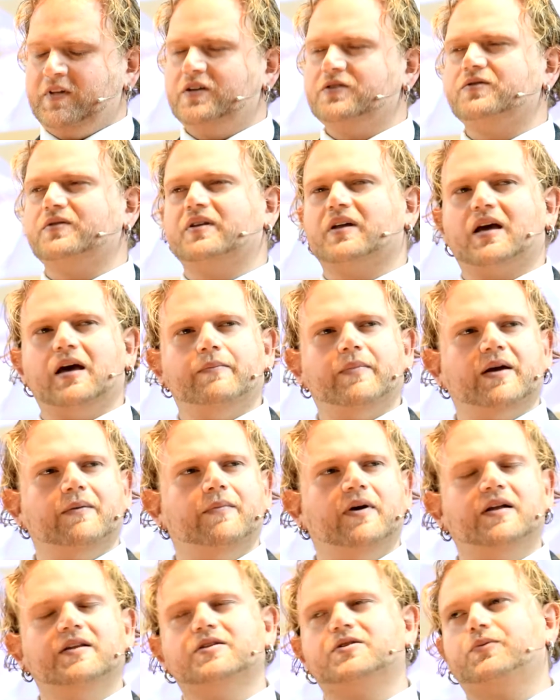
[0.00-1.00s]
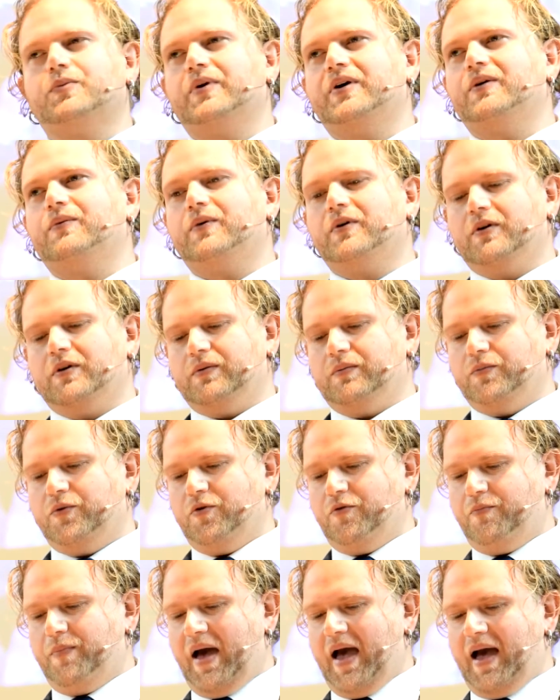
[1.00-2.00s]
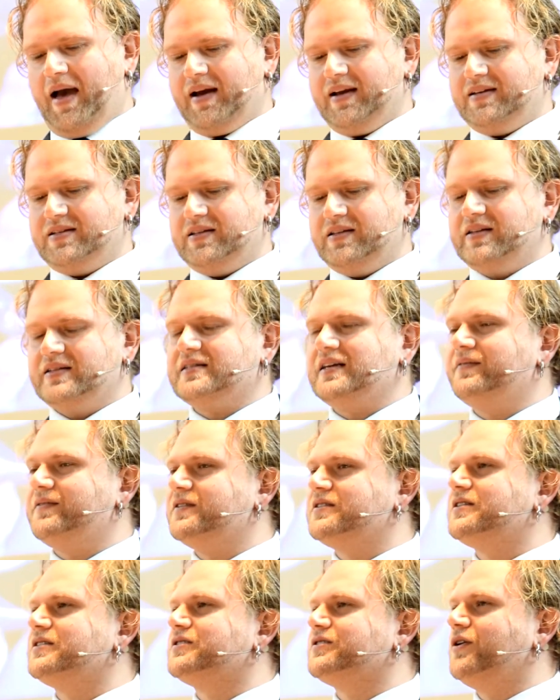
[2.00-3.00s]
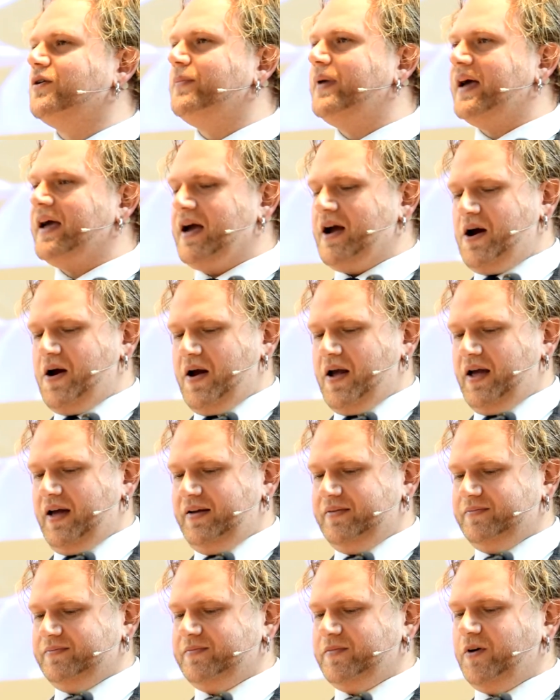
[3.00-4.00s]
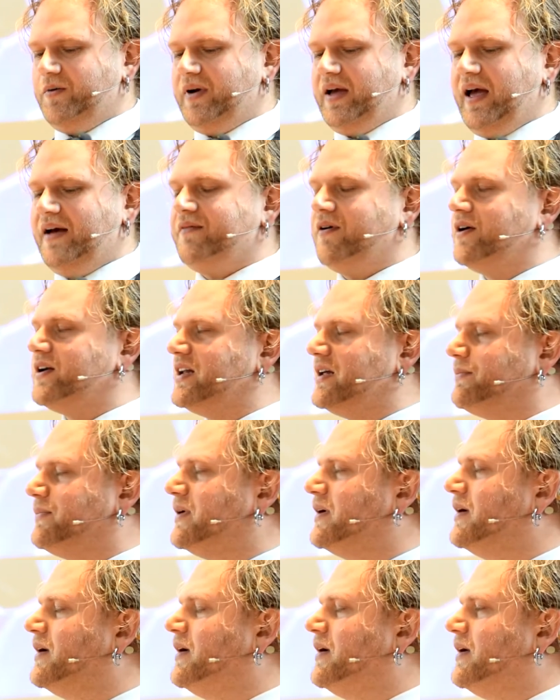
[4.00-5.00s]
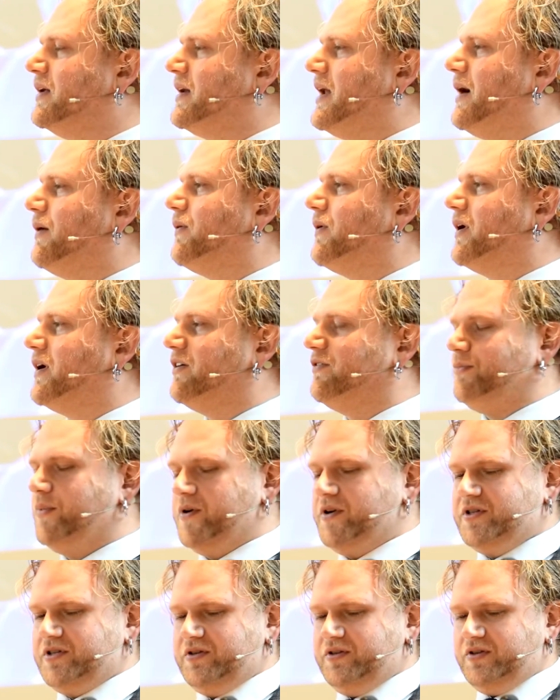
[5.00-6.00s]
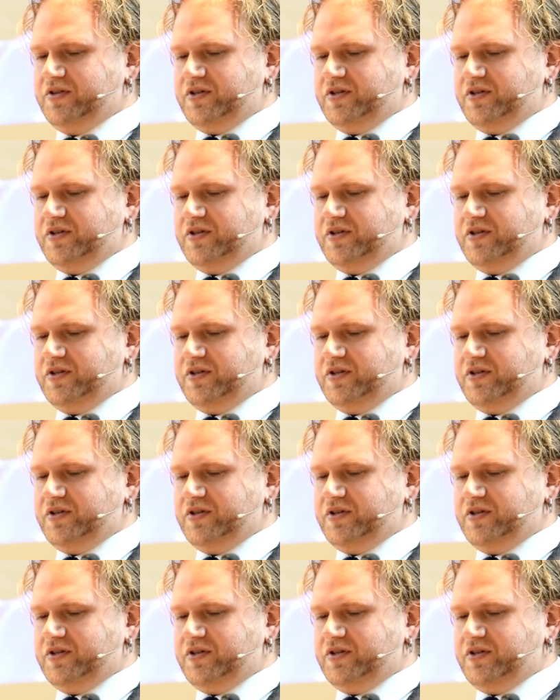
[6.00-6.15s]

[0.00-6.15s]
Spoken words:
So in the coming months, we will move back to the San Francisco Bay Area, where we have our deep network of personal